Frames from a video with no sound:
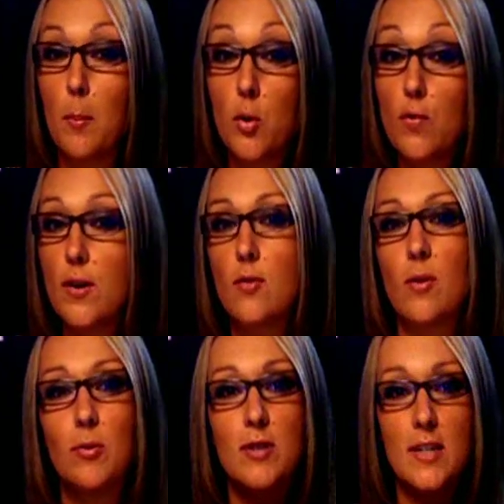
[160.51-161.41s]
moving
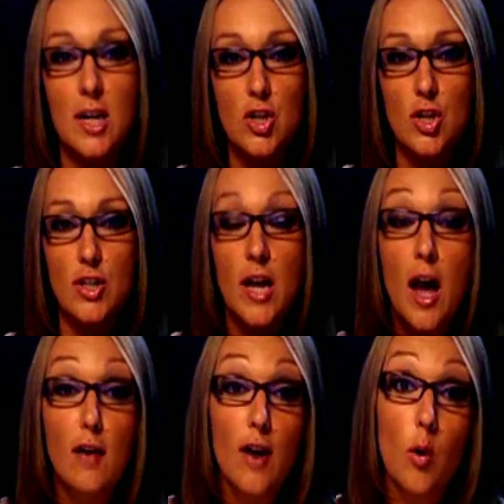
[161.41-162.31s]
representations
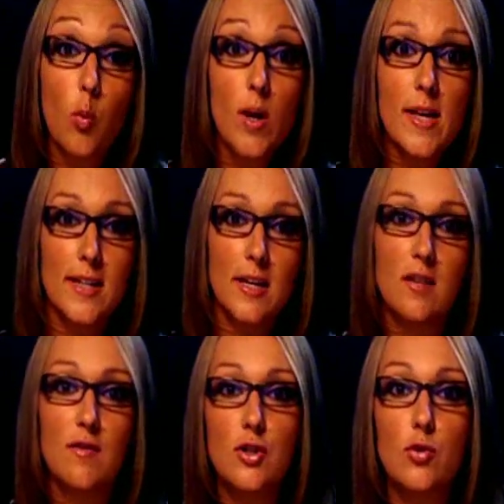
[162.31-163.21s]
of how we as
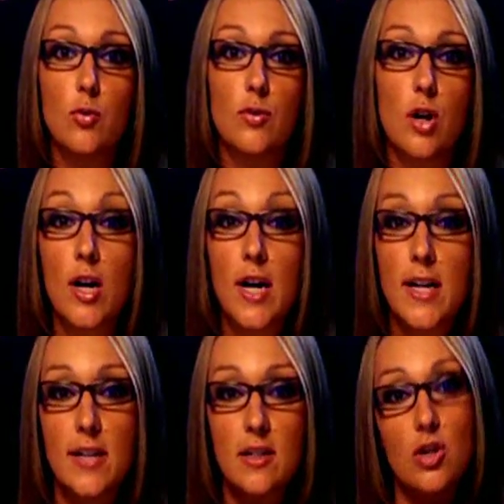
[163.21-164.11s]
individuals are
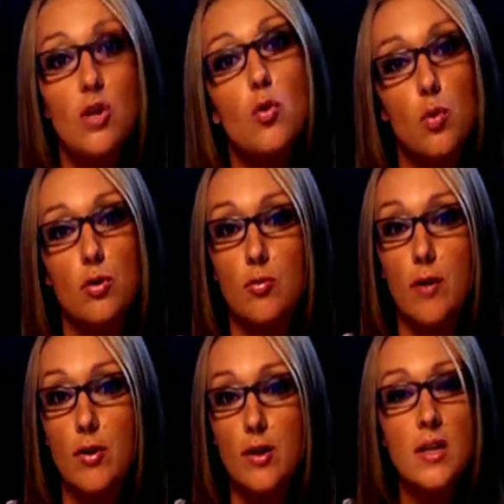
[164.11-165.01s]
connected to the world
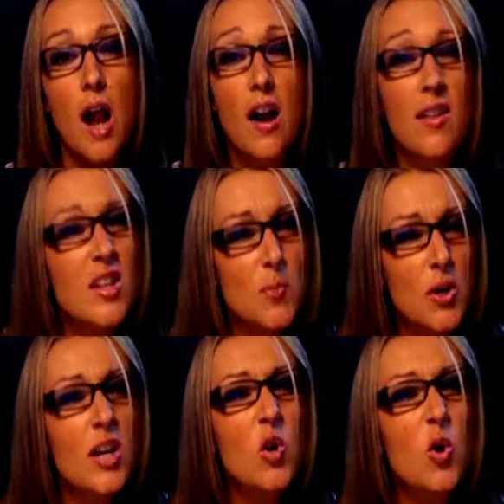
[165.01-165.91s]
around us. Now that's
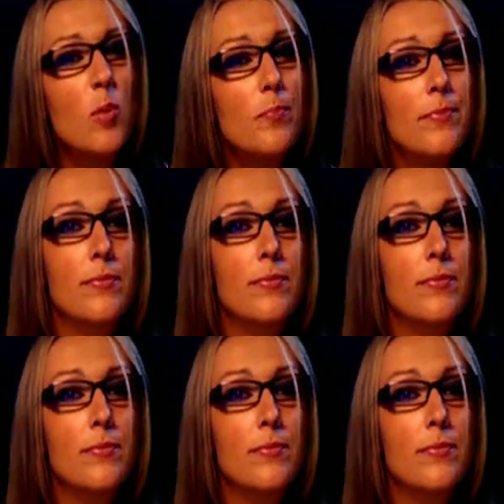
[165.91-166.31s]
pretty cool.